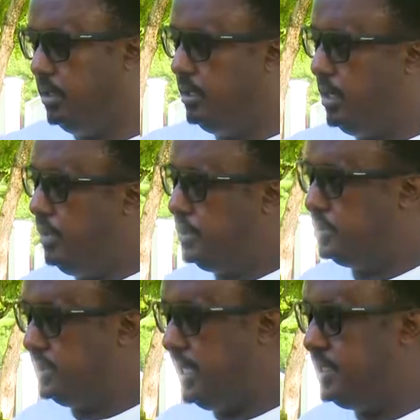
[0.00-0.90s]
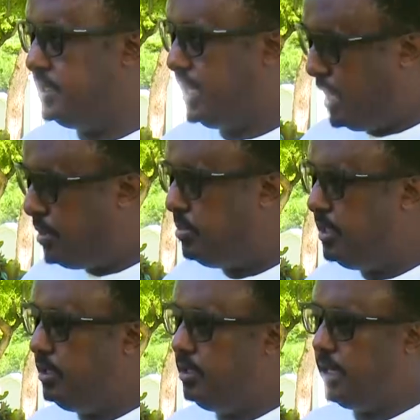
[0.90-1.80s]
in our society can be
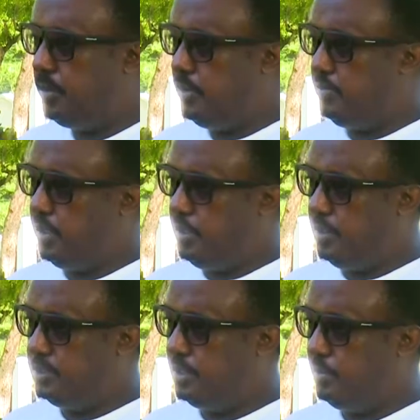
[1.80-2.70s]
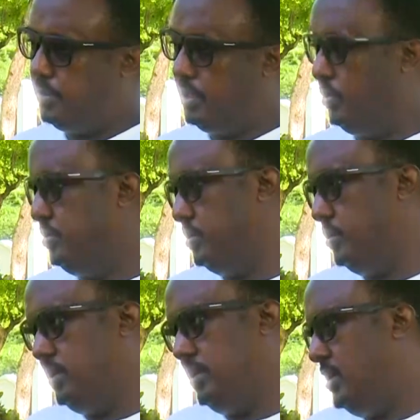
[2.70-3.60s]
can be very much helpful,
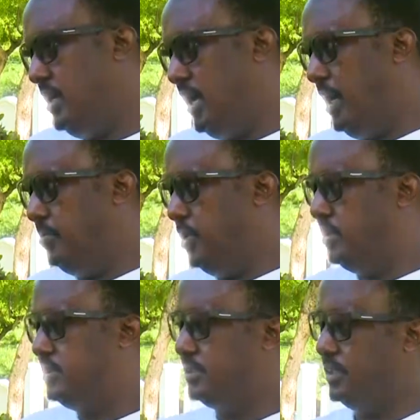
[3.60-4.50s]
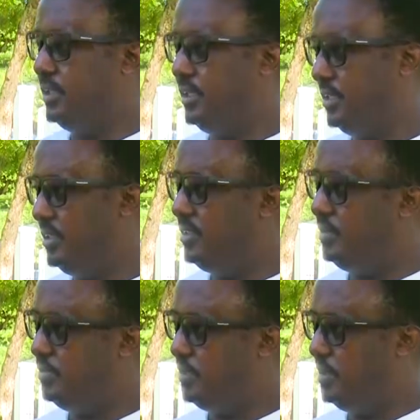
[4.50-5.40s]
although I'm not uh,
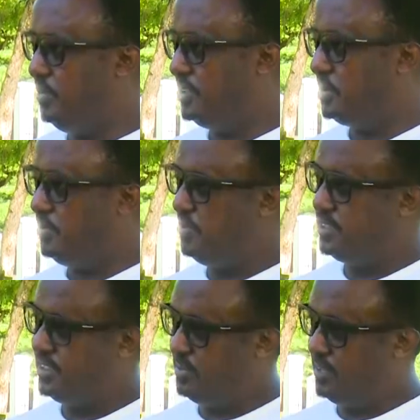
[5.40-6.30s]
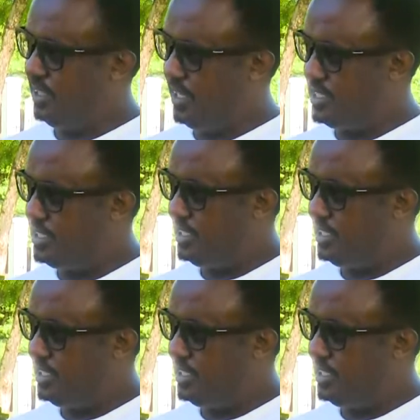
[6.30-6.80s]
very much conversant with that.